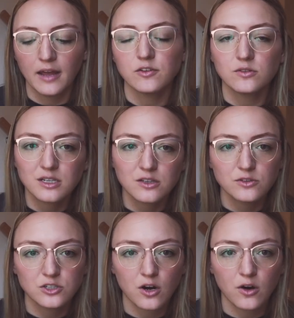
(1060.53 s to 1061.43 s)
if you did
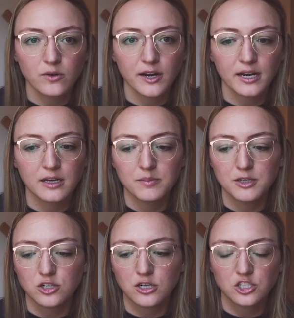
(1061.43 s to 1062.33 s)
lose your O-ring,
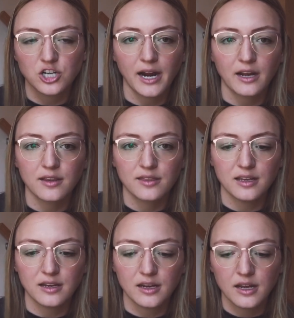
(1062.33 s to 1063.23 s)
be sure to check
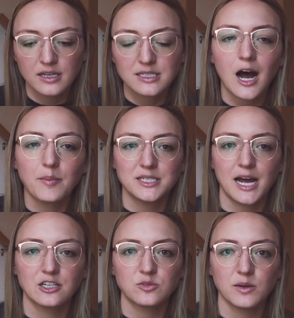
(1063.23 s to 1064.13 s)
the top
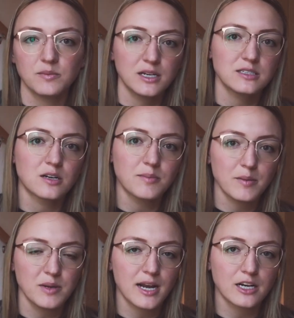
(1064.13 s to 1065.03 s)
attachment because there
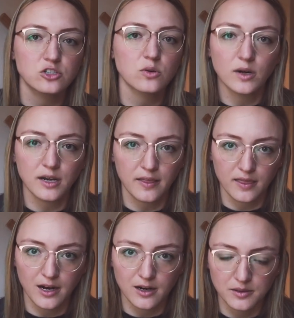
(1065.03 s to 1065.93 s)
might be an extra one in
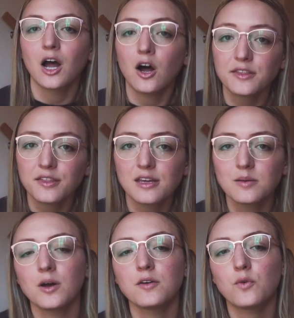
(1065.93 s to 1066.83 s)
there. On the
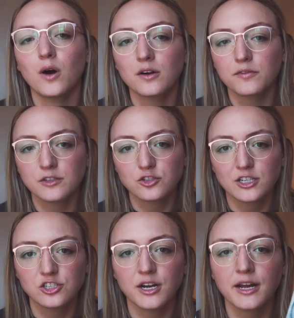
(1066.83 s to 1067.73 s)
theme of water
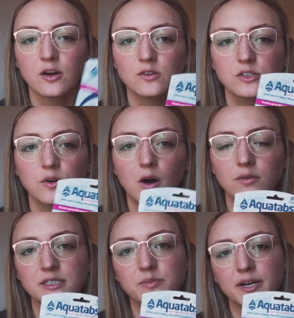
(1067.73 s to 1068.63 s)
filtration, I also
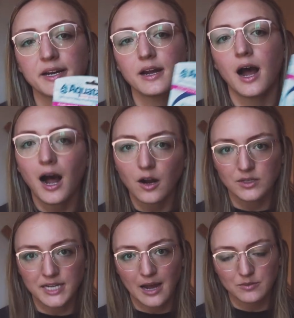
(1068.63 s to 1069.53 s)
always bring aqua
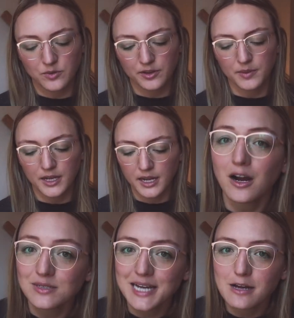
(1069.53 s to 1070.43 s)
tabs with me.
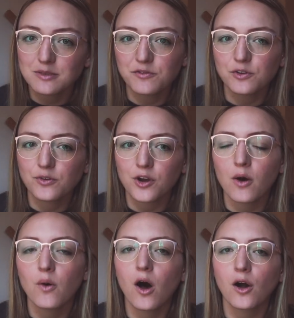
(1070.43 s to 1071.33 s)
Aqua tabs, if you don't
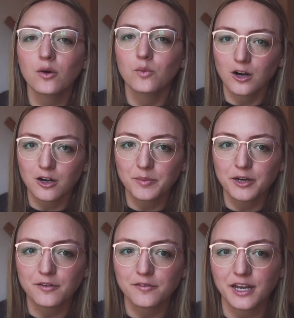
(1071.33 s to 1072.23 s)
know, are water
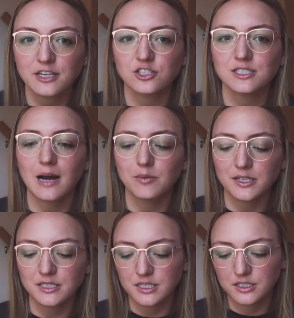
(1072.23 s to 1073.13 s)
purification
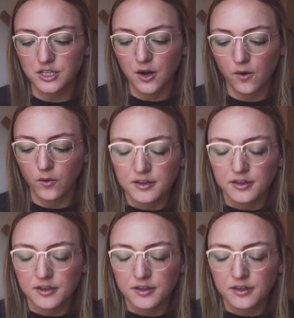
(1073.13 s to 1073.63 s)
tablets. So